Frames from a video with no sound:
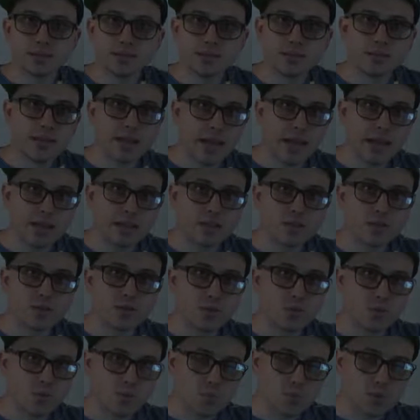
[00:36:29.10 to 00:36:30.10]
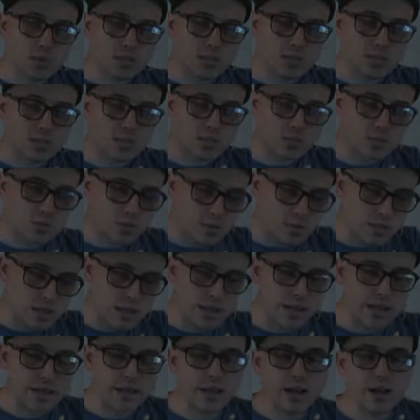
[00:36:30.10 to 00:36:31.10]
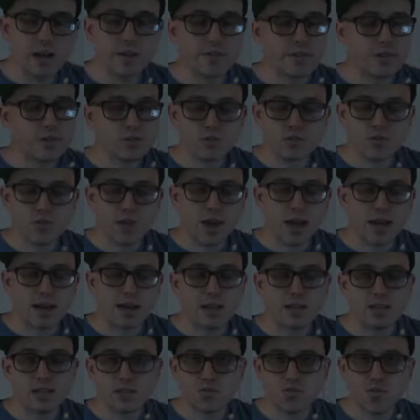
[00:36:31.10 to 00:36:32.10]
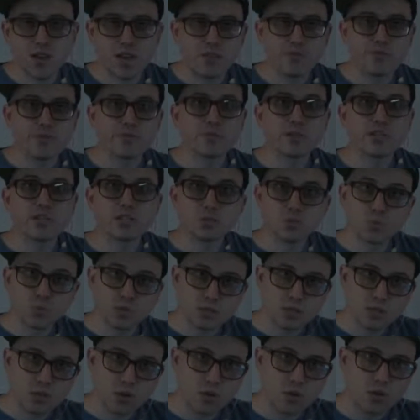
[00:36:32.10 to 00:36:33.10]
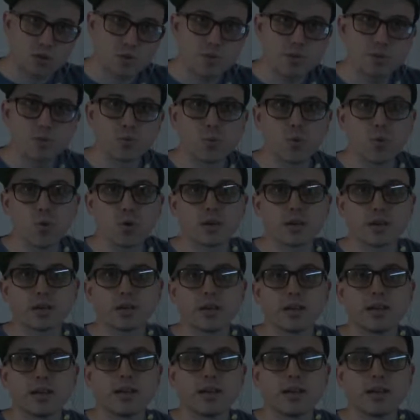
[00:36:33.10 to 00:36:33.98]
Daniel was taken care of. He was fine. His faithfulness was going to be rewarded.